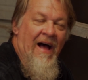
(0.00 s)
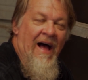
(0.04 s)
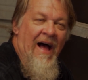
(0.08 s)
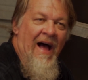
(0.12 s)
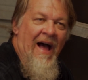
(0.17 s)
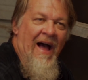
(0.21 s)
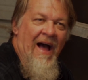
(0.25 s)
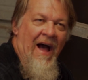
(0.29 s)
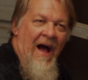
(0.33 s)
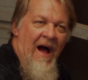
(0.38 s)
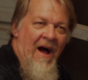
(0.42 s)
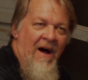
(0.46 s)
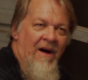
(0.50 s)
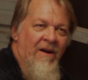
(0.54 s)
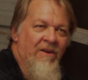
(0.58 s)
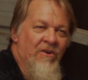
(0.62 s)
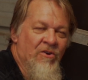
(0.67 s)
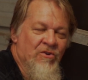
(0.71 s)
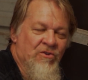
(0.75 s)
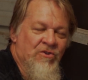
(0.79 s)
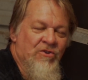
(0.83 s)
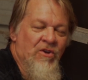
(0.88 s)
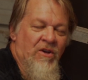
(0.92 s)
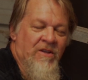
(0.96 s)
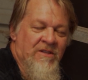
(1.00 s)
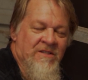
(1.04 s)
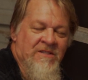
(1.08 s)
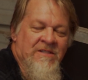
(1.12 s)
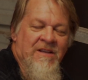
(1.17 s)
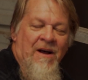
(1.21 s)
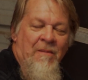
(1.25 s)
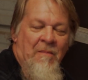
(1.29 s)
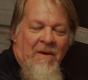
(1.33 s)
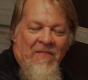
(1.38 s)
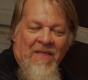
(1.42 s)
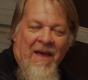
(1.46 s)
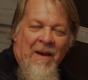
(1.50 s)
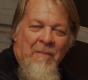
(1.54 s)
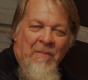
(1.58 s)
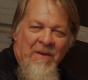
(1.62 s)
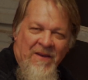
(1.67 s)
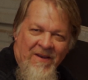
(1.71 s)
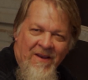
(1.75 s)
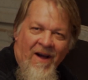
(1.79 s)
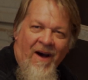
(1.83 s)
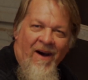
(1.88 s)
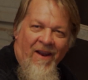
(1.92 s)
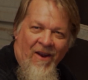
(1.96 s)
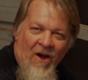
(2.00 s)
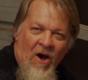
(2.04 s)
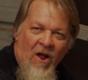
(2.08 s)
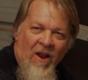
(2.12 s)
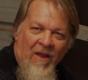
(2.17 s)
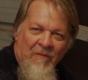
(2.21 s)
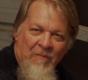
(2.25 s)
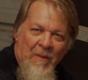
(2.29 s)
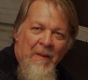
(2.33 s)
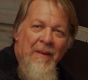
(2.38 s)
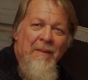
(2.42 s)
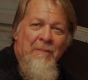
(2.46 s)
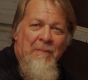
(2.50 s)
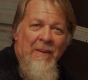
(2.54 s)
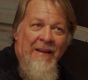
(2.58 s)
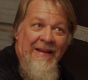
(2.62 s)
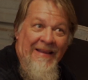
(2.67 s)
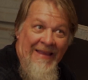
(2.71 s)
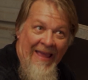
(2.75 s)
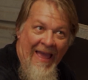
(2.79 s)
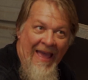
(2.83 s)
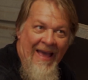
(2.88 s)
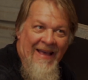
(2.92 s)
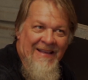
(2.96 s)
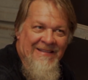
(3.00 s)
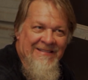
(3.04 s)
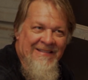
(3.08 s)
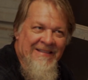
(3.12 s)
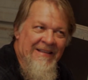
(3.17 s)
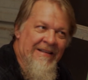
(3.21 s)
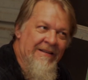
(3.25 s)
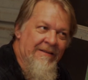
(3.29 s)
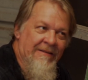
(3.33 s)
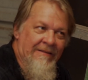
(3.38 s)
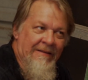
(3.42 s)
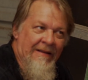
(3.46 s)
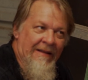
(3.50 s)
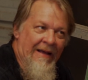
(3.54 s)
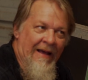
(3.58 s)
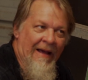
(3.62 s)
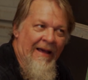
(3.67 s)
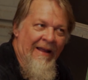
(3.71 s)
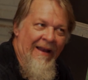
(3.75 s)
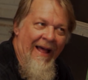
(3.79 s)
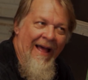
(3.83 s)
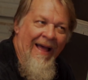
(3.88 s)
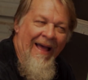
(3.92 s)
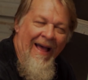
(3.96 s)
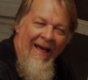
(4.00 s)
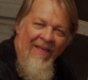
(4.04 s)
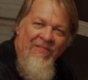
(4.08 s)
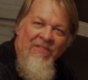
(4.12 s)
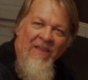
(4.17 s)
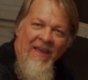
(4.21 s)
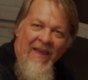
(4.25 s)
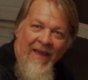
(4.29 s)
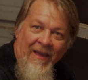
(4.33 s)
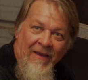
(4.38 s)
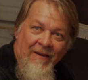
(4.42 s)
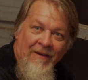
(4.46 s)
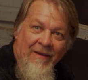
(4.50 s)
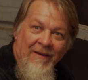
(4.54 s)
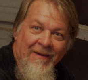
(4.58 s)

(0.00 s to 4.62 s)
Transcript: I understood some of that, but not all of it. But yes, and I think.